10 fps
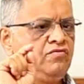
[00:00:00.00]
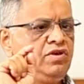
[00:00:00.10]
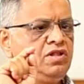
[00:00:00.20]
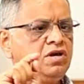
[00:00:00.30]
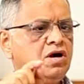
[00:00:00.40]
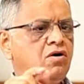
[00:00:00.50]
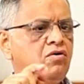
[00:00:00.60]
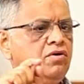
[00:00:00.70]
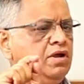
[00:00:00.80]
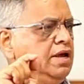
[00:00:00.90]

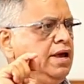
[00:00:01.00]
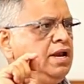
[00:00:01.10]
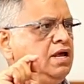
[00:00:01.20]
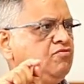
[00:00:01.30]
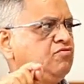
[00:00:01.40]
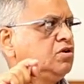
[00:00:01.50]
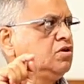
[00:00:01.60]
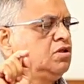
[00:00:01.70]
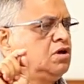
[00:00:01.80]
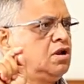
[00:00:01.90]
without any
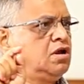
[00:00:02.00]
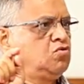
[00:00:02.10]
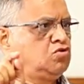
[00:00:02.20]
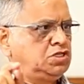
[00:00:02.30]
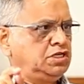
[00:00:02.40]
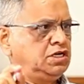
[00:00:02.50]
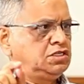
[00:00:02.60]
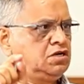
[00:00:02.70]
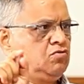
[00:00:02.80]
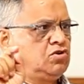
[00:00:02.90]
further
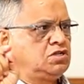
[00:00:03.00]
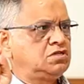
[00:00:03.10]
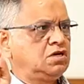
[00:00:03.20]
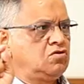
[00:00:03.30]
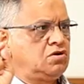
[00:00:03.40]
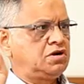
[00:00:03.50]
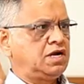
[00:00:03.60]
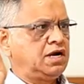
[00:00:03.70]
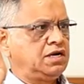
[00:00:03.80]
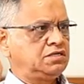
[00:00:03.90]
negotiation once the
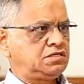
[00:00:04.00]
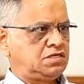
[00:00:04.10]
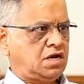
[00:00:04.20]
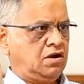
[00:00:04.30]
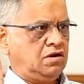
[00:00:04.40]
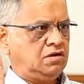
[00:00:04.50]
contract is signed.